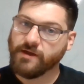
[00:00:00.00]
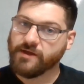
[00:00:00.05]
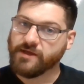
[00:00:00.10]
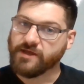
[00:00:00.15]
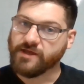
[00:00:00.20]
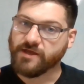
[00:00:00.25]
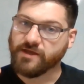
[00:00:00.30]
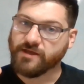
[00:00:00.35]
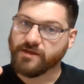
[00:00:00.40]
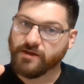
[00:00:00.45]

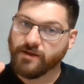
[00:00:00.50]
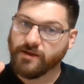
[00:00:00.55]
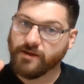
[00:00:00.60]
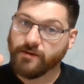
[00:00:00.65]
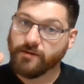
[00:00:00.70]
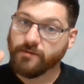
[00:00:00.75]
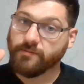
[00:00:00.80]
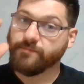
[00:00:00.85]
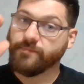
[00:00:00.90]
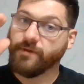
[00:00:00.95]
he
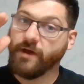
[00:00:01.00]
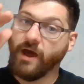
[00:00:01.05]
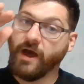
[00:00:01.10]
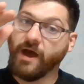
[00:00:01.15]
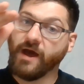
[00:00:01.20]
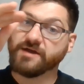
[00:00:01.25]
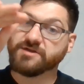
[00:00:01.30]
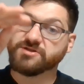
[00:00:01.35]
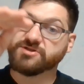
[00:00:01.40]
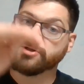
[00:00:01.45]

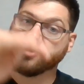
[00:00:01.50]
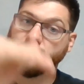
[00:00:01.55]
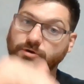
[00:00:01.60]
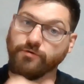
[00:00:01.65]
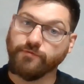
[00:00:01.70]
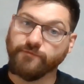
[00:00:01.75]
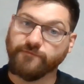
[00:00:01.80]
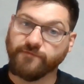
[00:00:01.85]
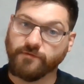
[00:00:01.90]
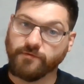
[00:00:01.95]
passed
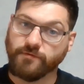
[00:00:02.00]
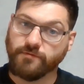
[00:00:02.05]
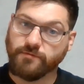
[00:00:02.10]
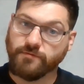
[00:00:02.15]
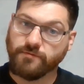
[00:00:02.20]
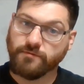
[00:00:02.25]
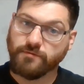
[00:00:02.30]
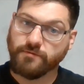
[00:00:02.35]
over